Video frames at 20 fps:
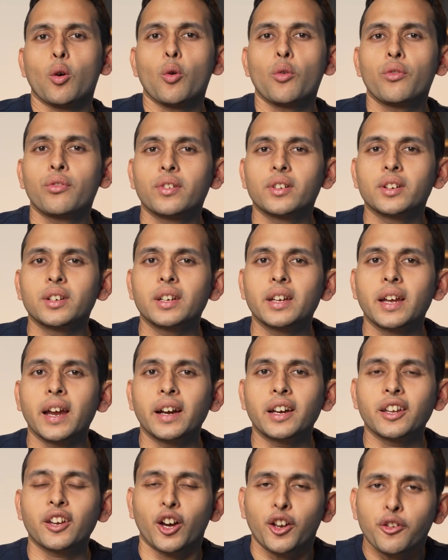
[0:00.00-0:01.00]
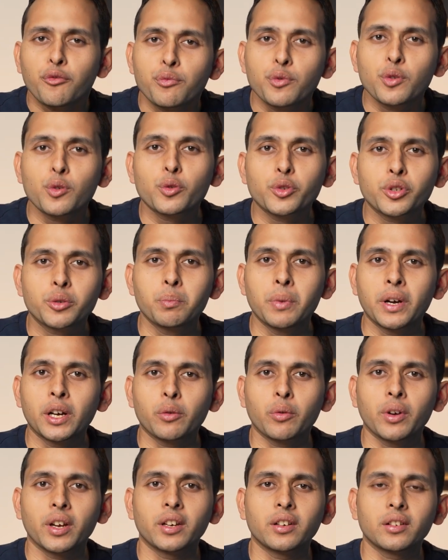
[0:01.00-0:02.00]
often get confused
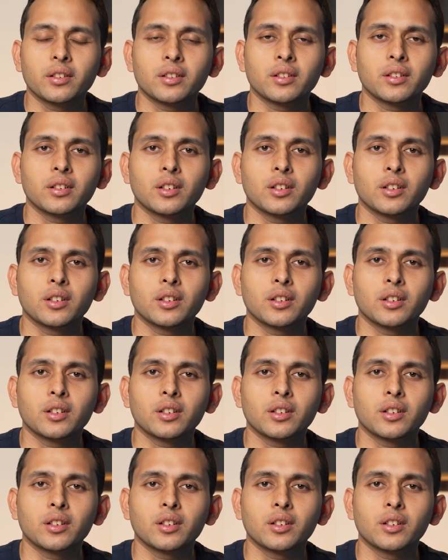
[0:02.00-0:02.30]
between